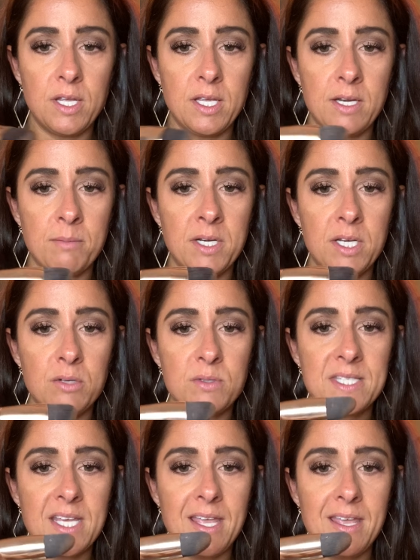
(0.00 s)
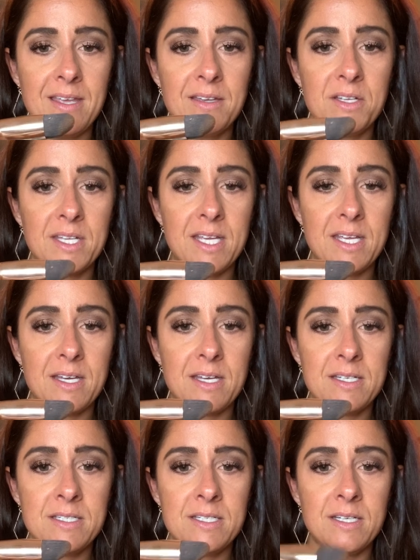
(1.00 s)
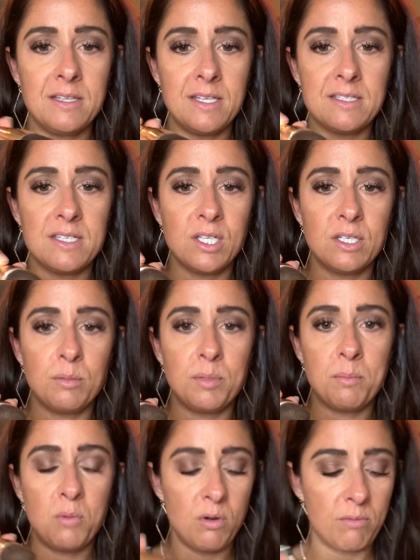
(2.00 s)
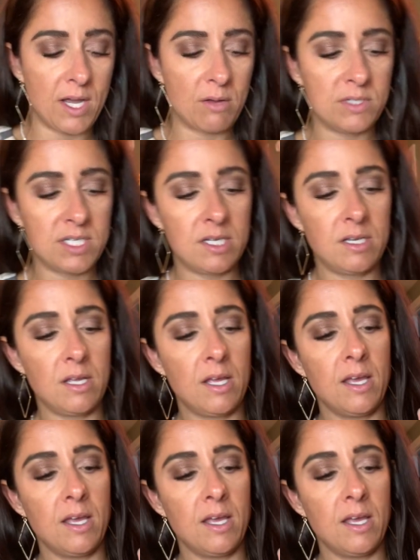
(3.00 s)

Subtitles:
and I'm going to use the angled end that's a little bit more rounded.